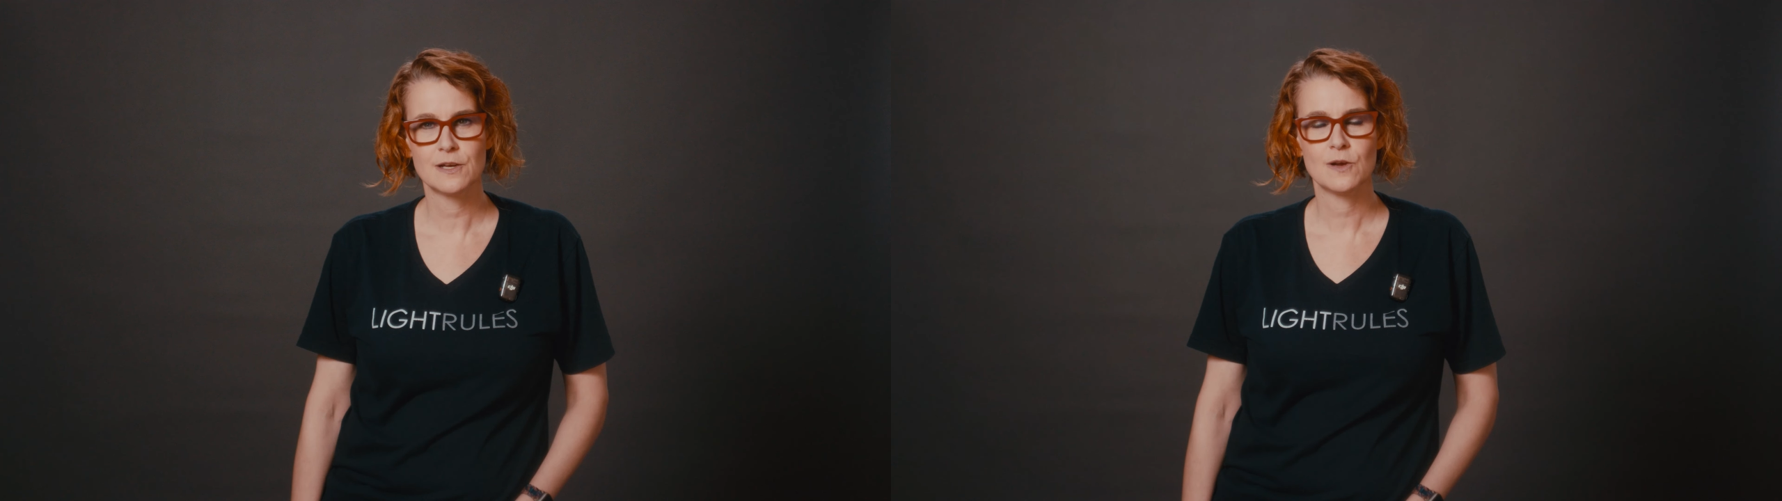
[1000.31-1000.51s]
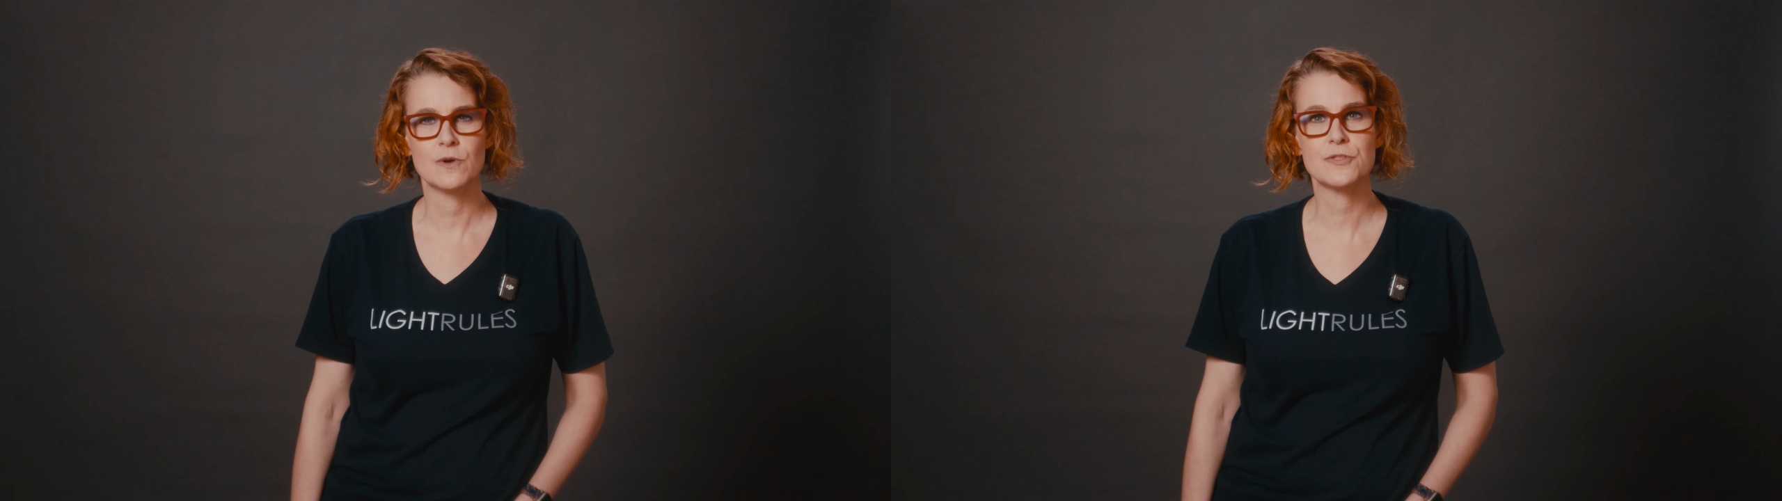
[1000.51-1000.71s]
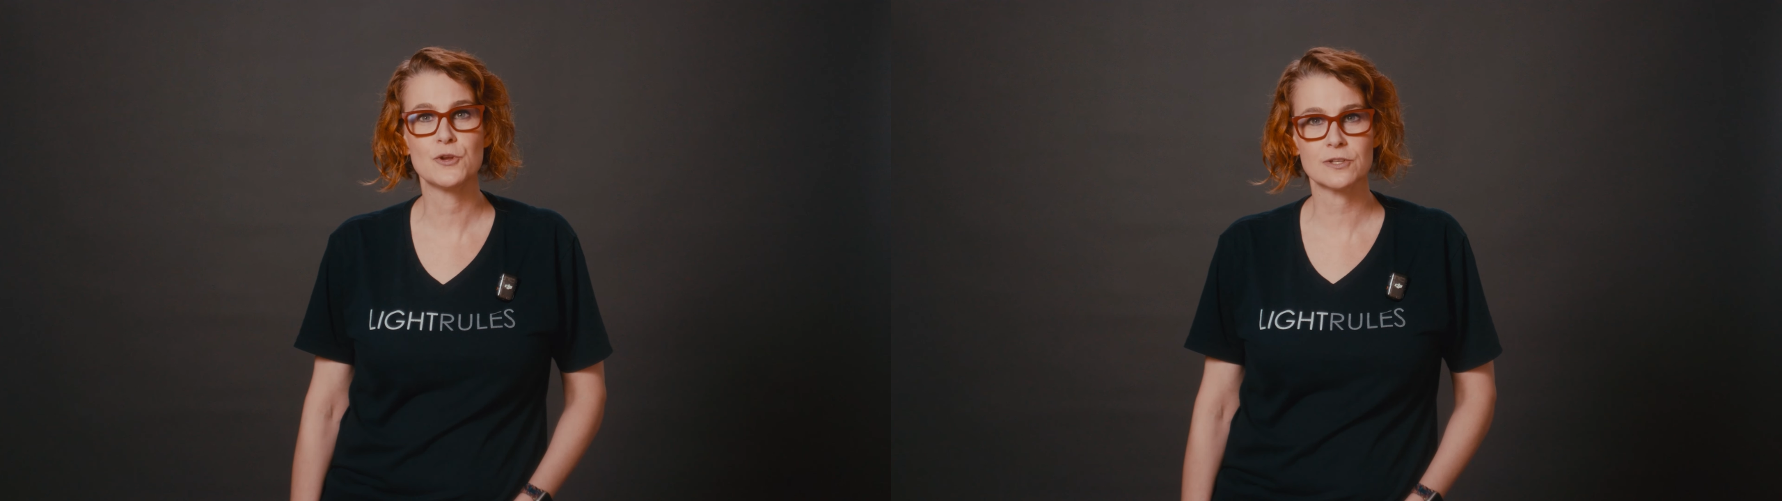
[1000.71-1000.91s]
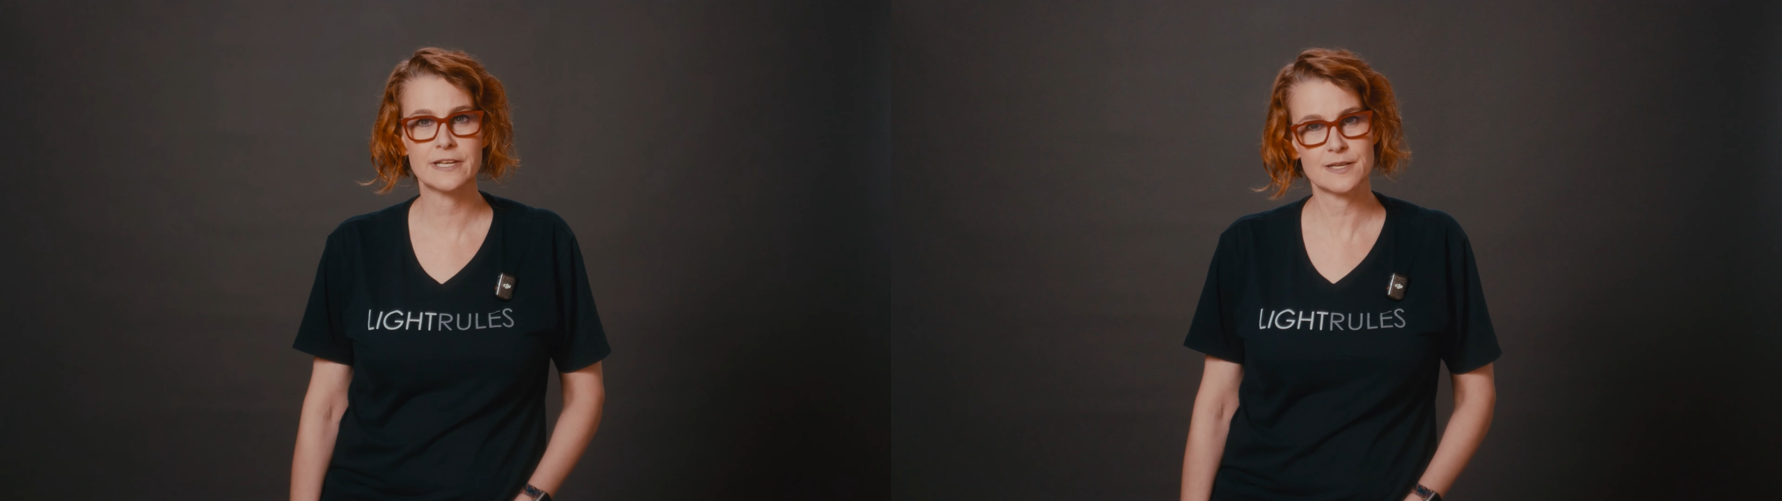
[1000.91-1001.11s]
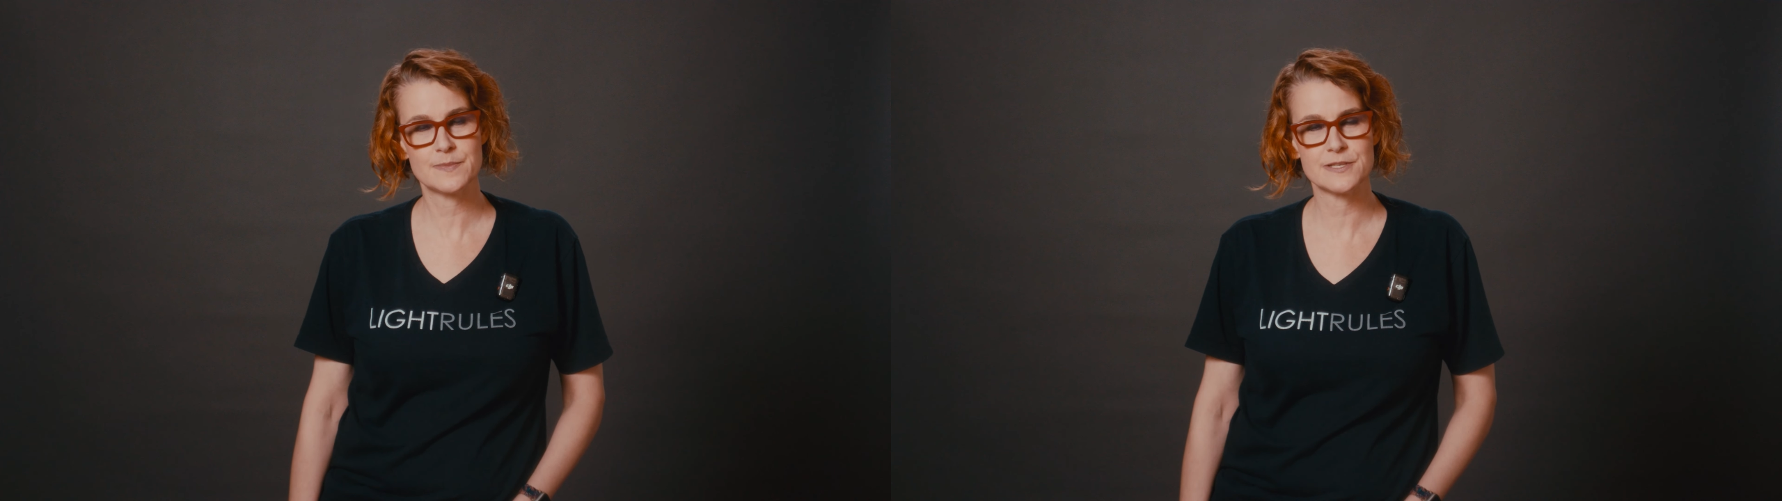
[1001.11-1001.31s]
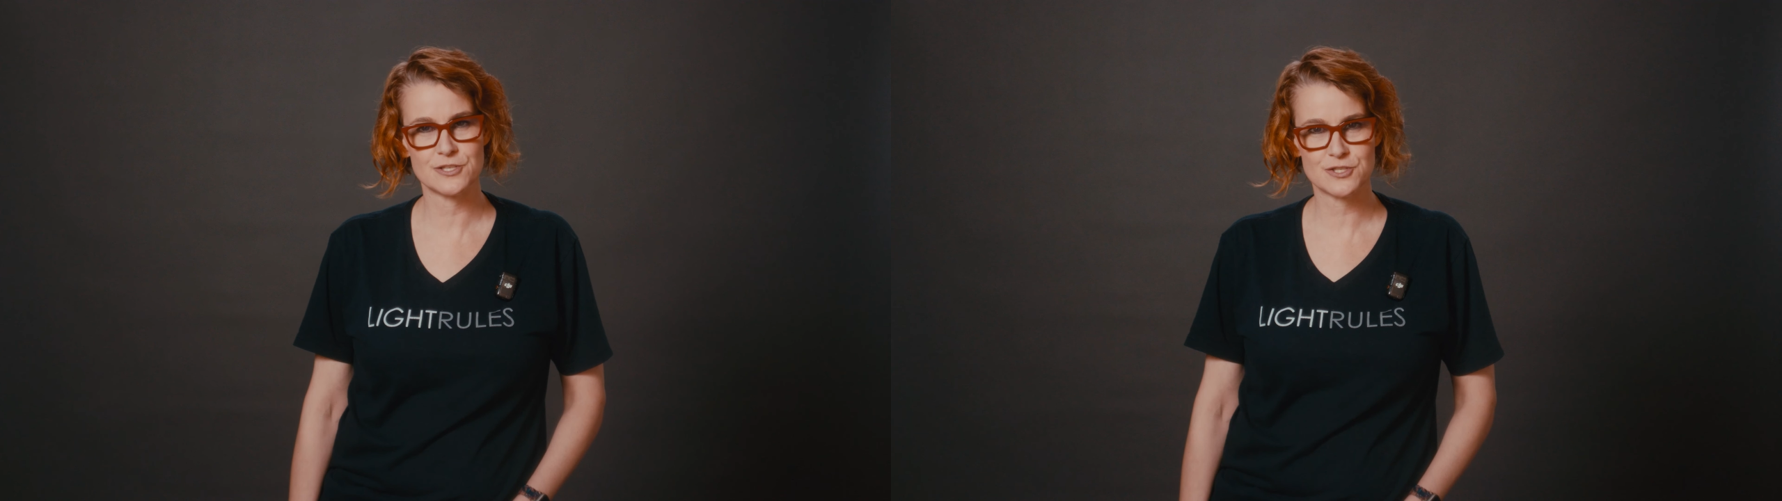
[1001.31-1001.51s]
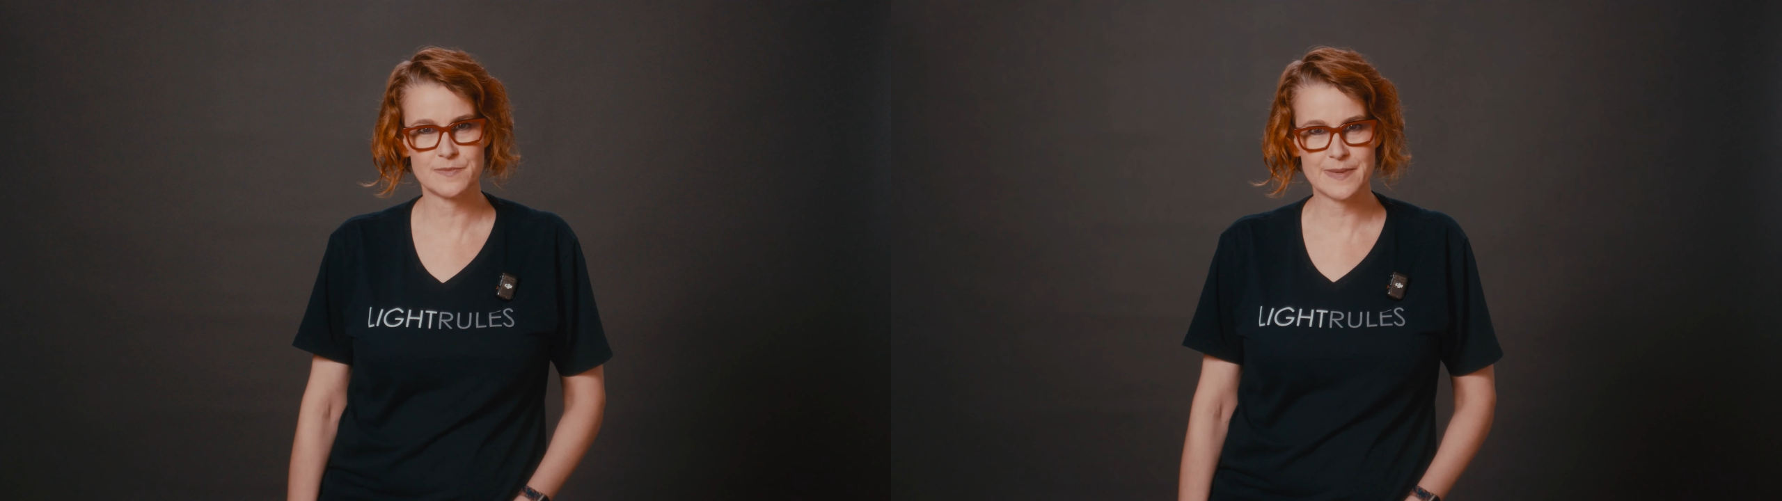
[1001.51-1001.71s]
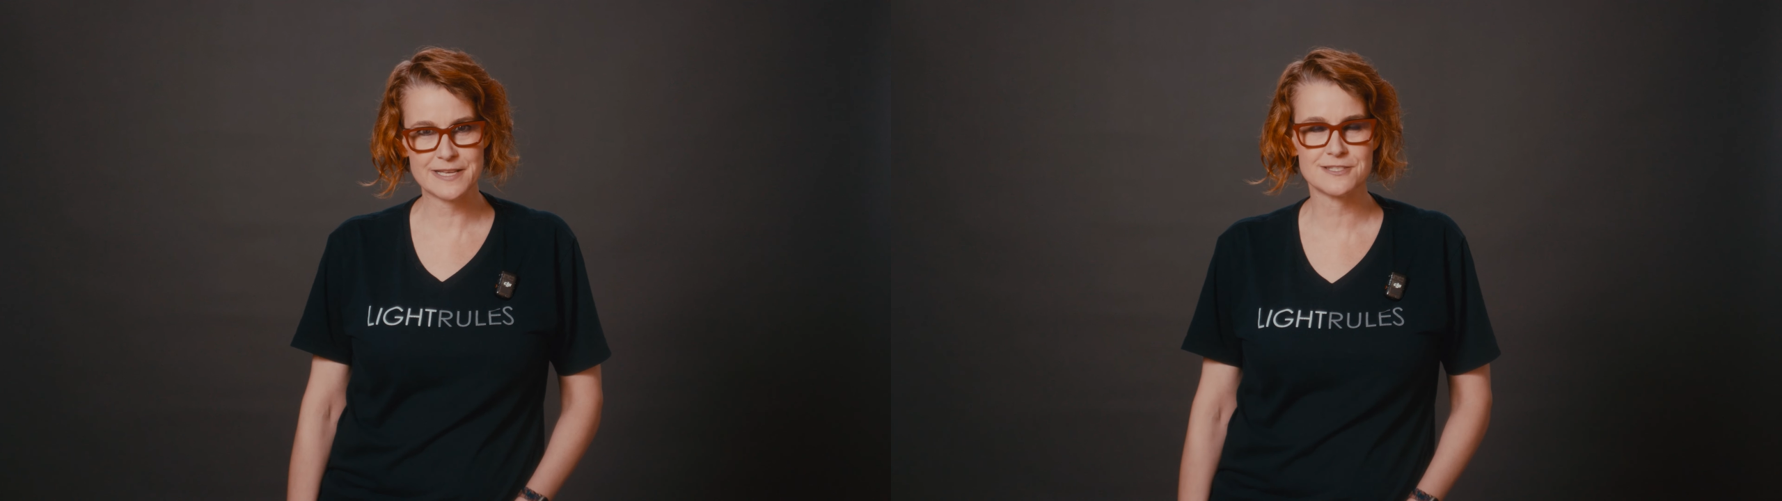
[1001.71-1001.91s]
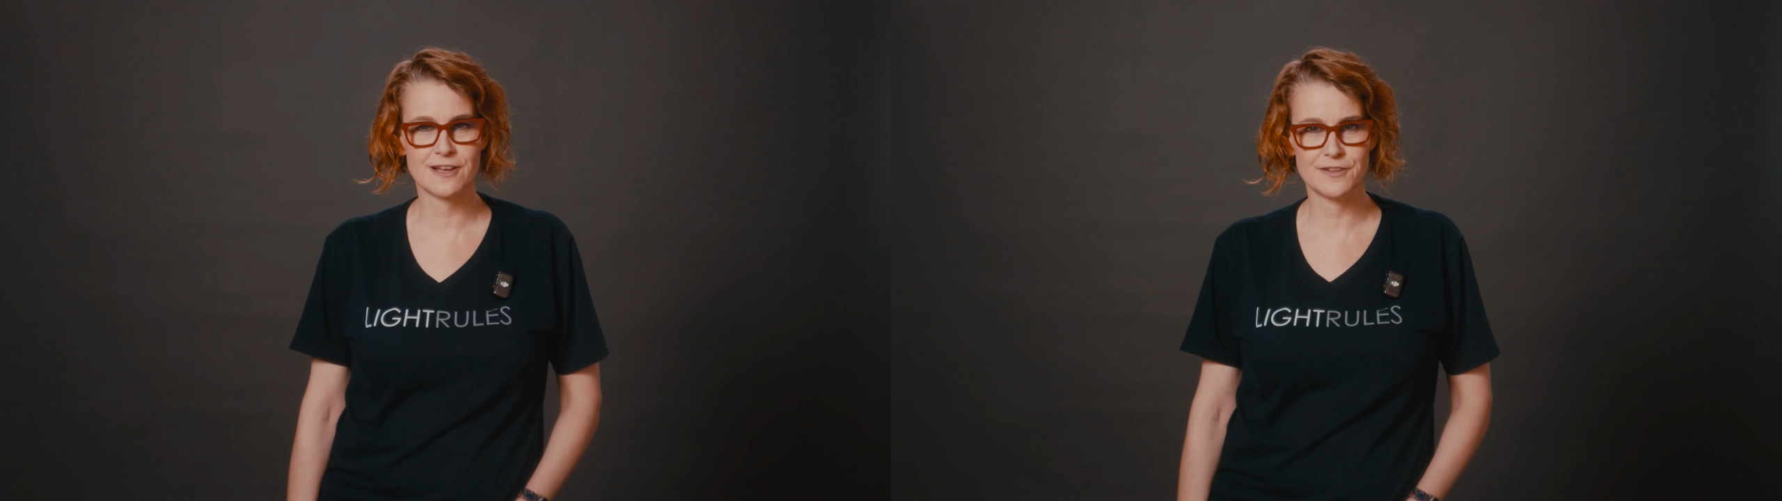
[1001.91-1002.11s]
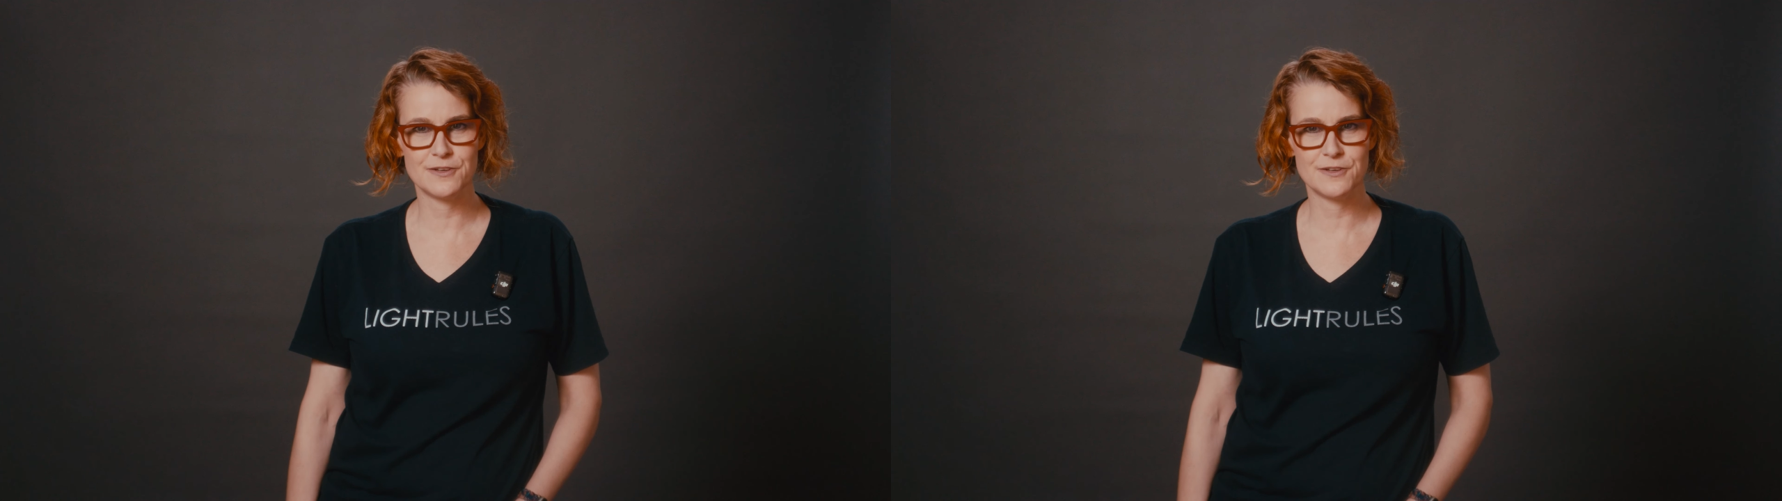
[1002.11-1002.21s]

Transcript: with your lighting position based on the